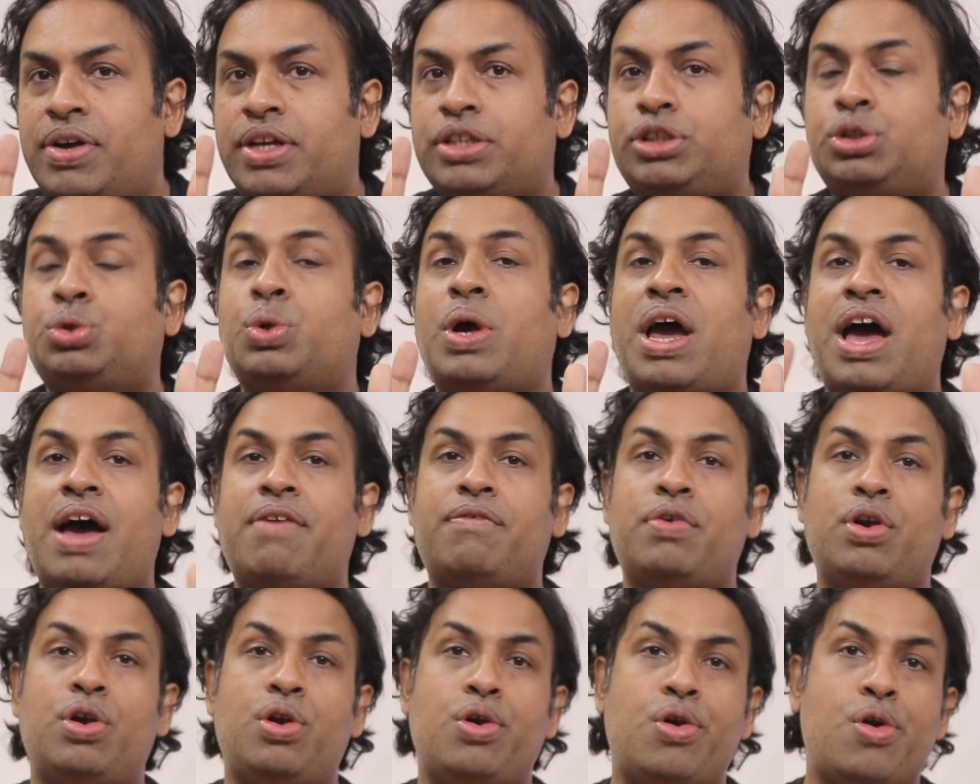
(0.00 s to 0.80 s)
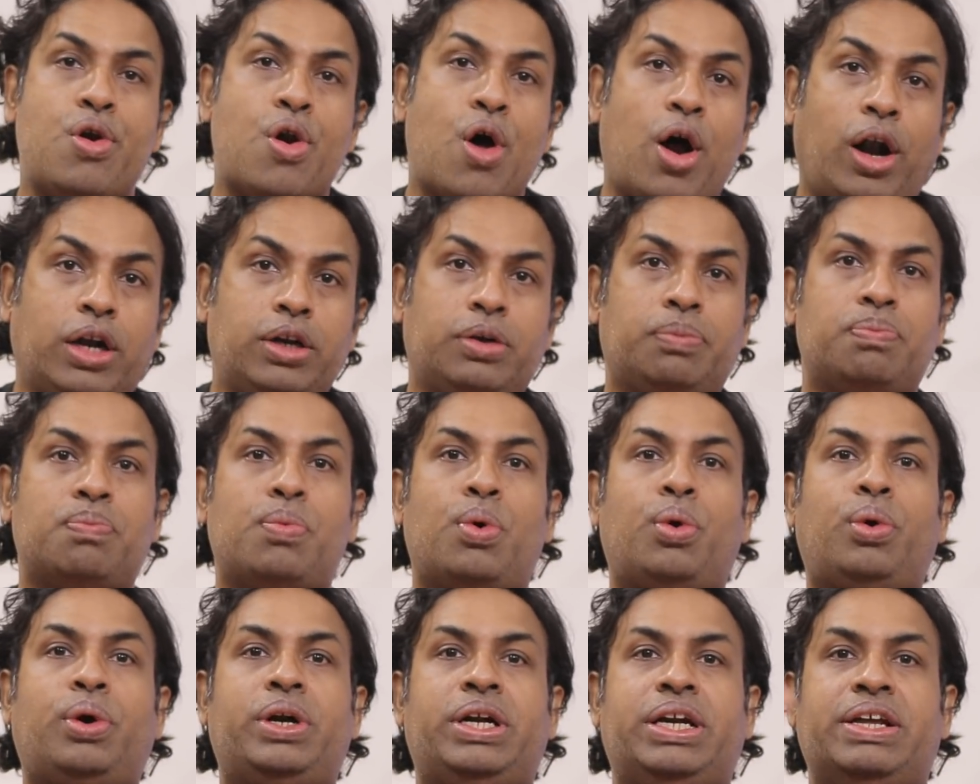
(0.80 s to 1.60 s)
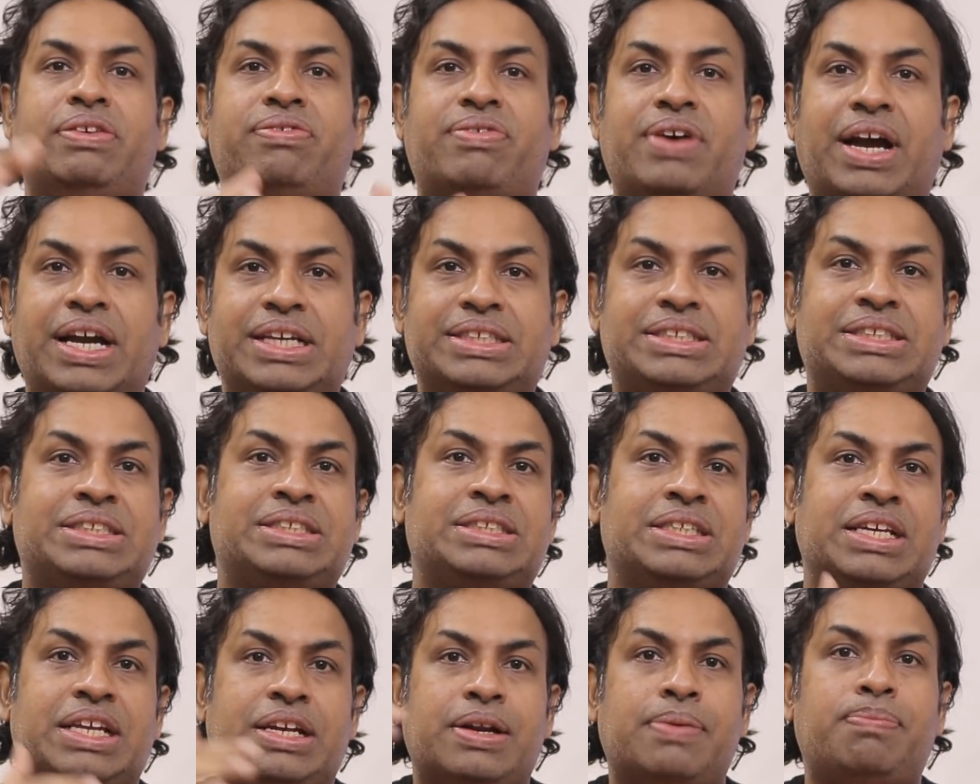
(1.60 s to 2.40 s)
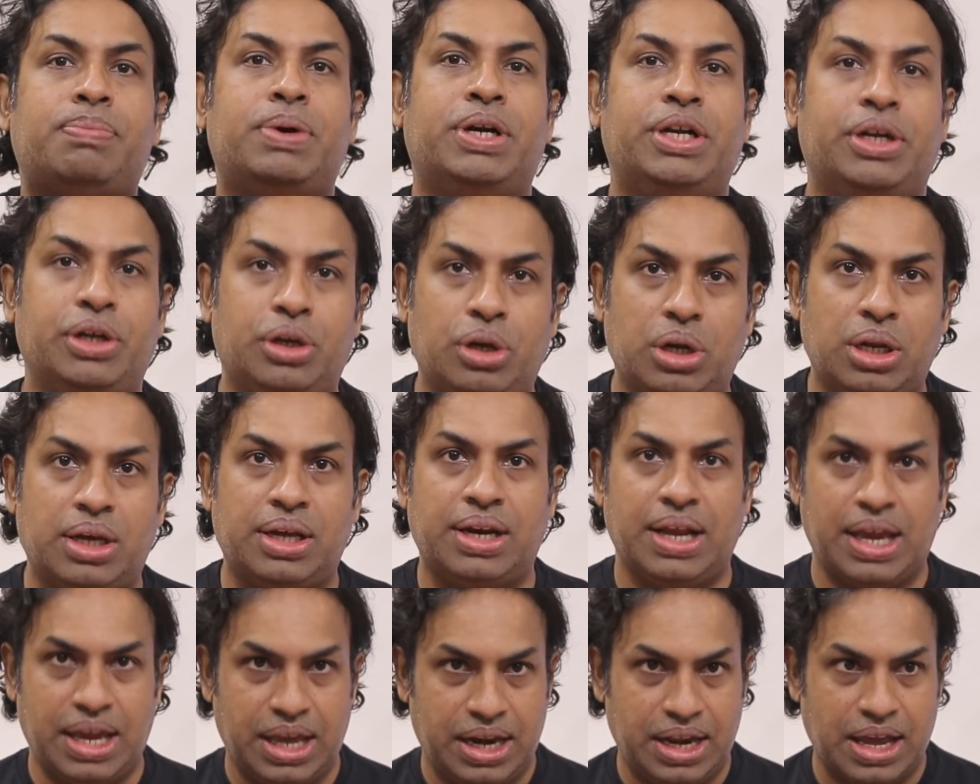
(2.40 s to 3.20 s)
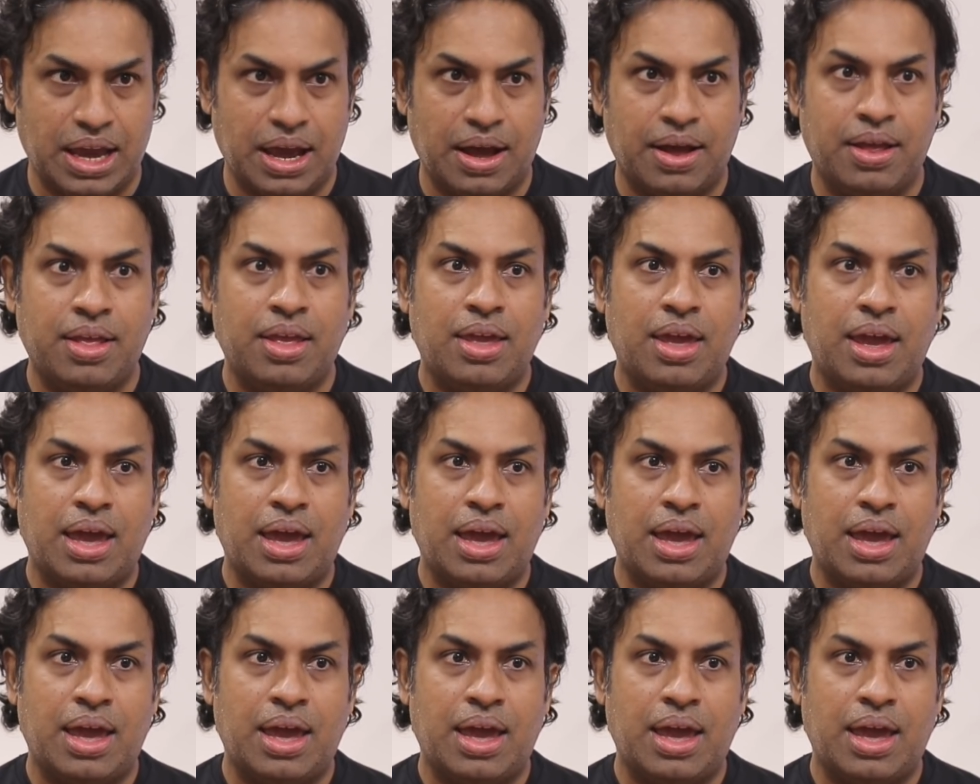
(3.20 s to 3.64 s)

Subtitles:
us to have a lot more devices in a particular area.